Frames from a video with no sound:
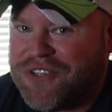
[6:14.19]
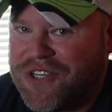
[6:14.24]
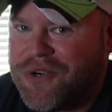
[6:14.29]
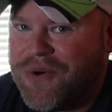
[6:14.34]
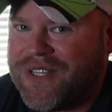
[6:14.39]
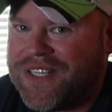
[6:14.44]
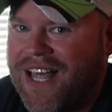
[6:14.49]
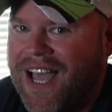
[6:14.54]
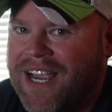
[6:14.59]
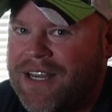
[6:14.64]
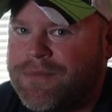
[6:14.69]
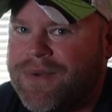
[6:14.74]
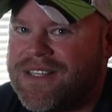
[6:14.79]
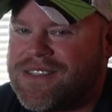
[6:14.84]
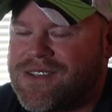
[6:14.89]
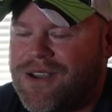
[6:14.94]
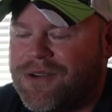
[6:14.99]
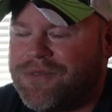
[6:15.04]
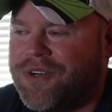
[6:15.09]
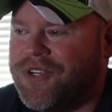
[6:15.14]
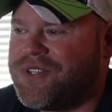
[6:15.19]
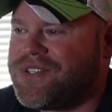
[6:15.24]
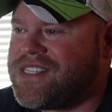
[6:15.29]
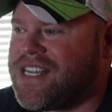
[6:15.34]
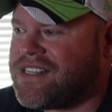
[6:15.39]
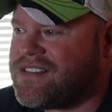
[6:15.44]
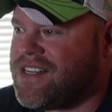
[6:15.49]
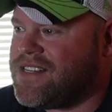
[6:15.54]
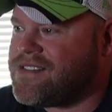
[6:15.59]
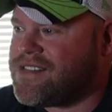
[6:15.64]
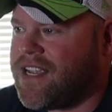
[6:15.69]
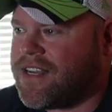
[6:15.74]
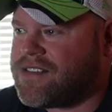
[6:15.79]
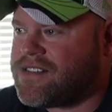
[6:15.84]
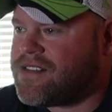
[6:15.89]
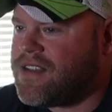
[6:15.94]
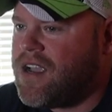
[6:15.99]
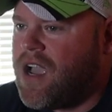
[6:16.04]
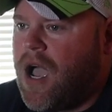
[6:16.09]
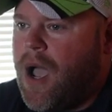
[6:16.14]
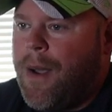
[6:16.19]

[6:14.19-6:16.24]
new alignments on Route 66.